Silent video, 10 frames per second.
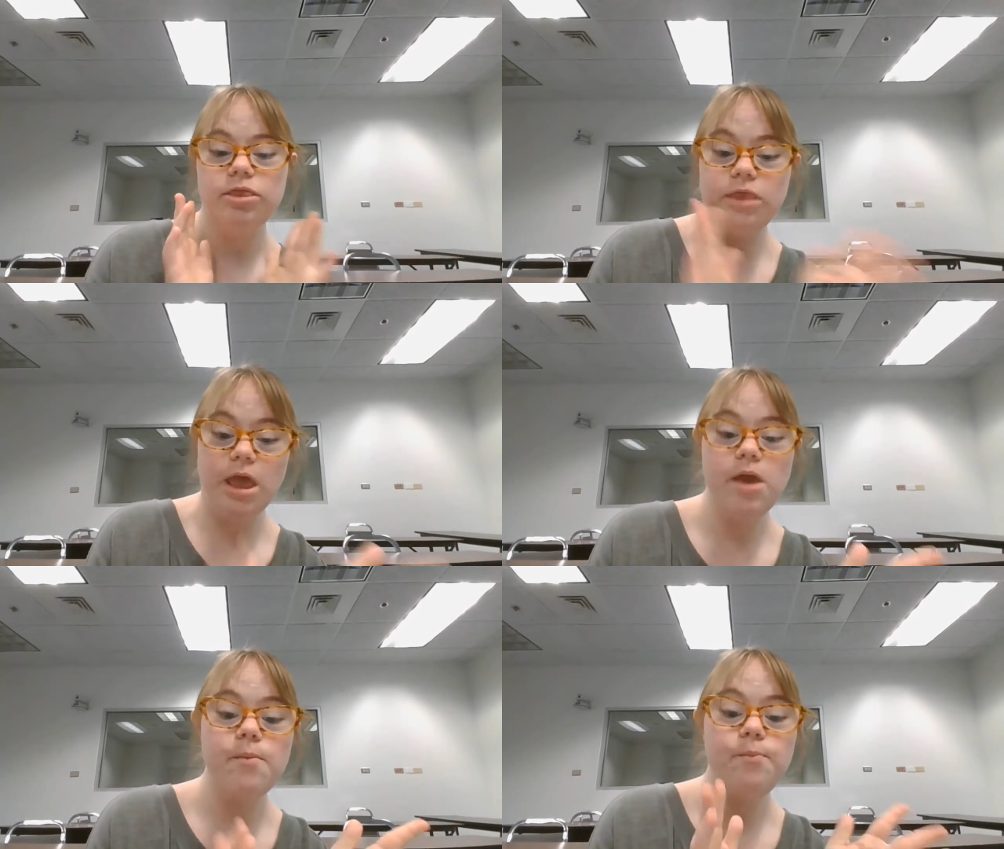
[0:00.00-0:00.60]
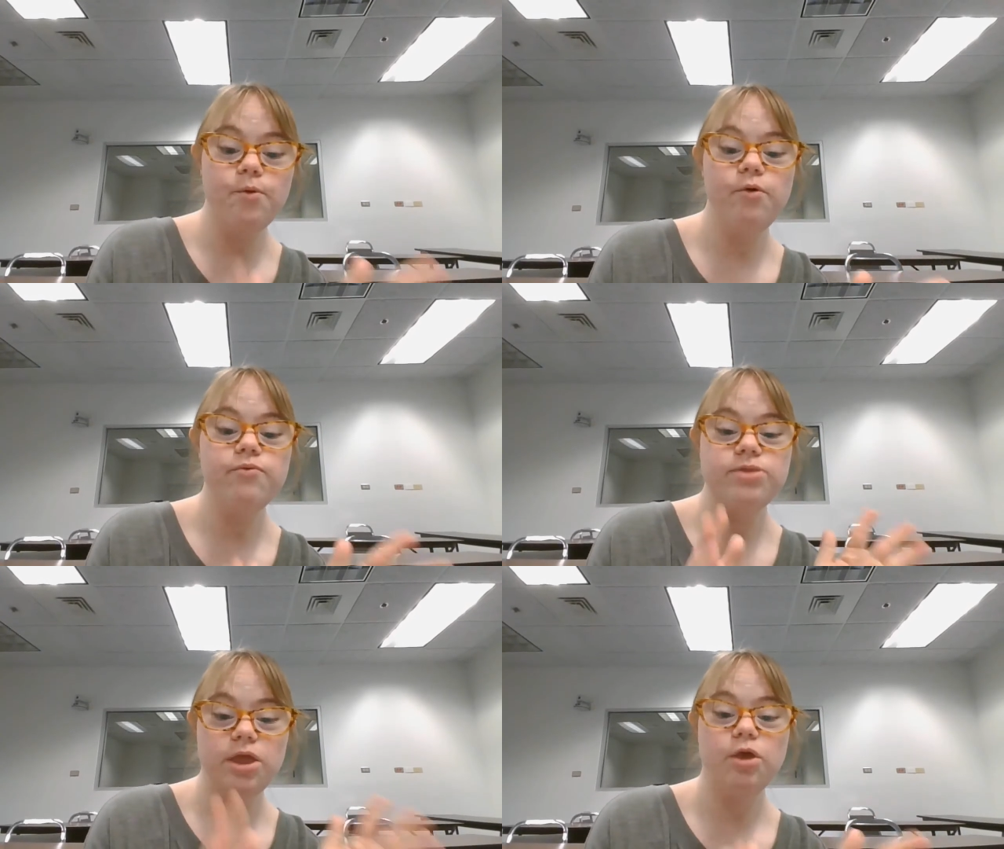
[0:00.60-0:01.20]
They
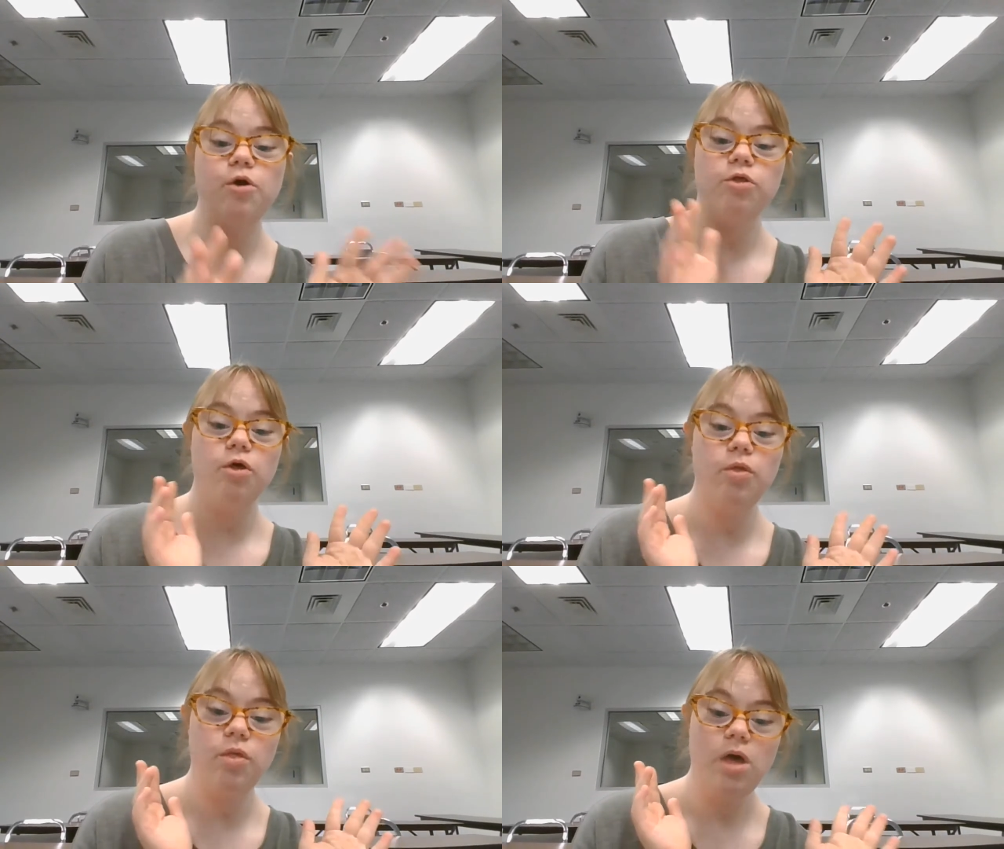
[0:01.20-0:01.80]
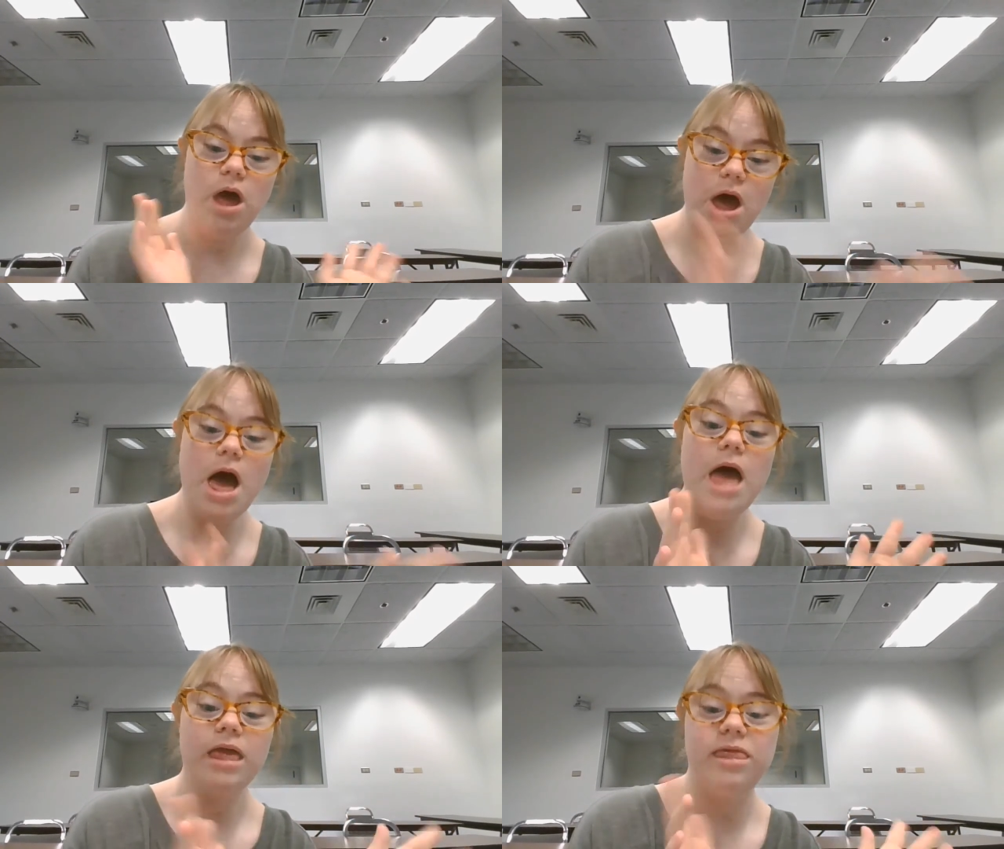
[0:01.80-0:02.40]
both need to go to
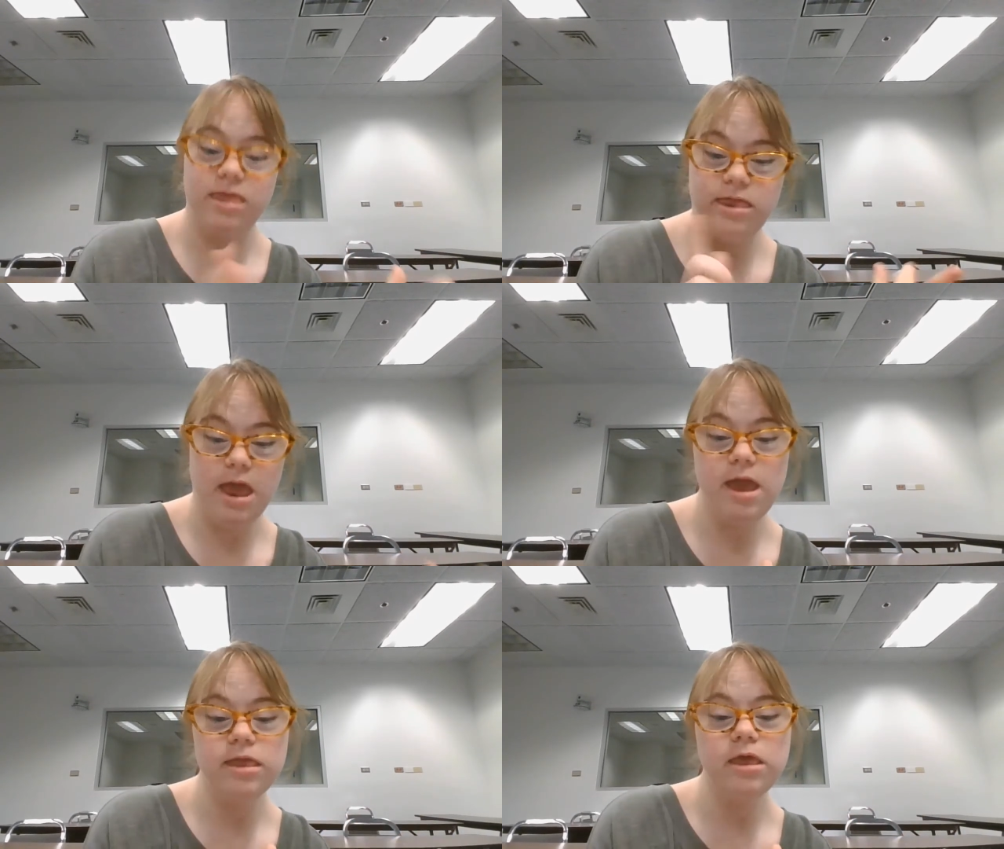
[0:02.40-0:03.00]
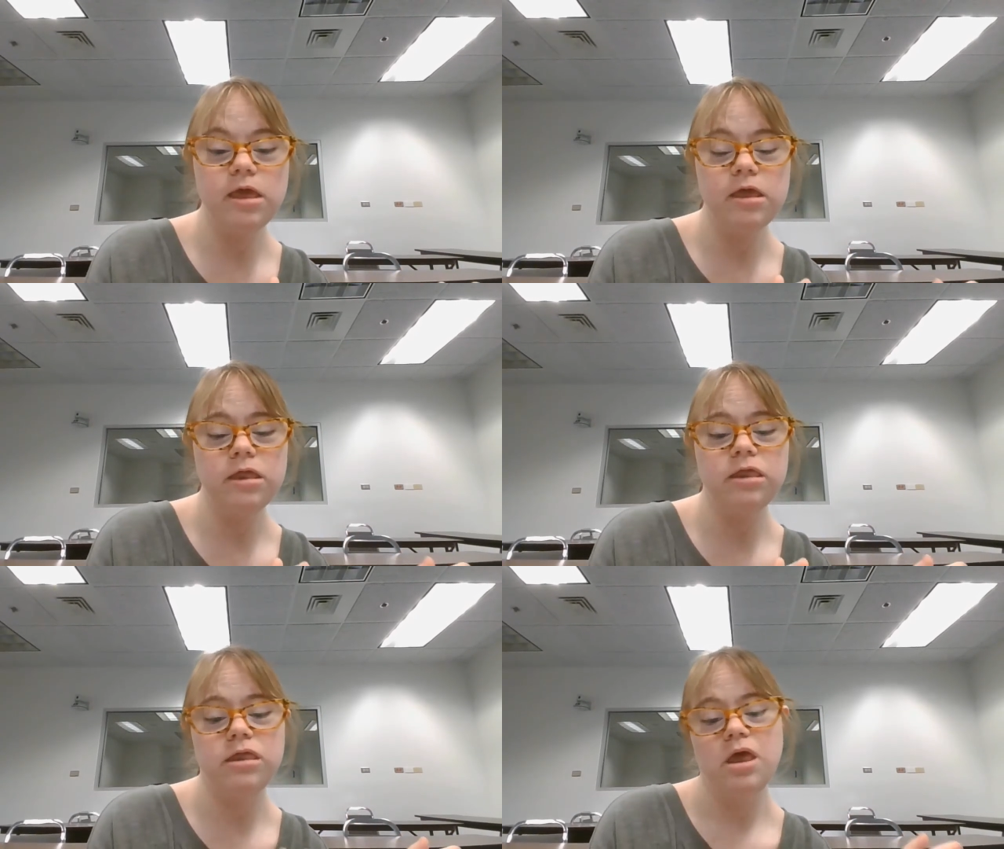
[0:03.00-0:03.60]
I say
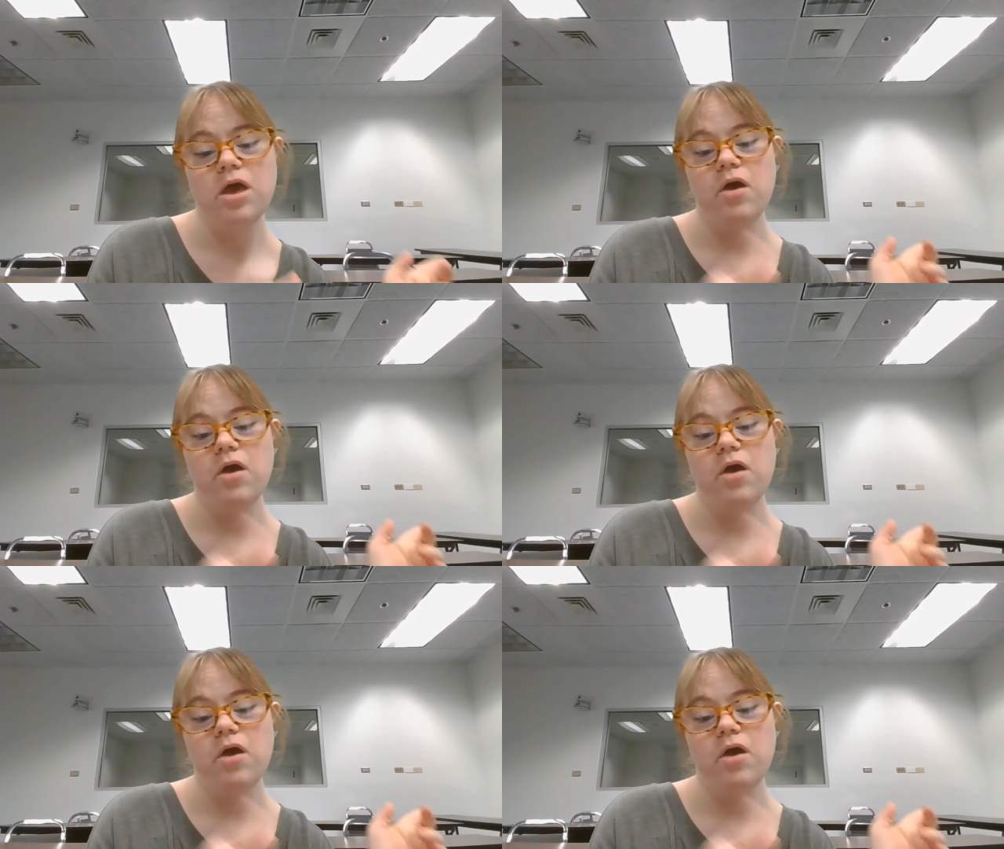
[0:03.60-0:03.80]
this,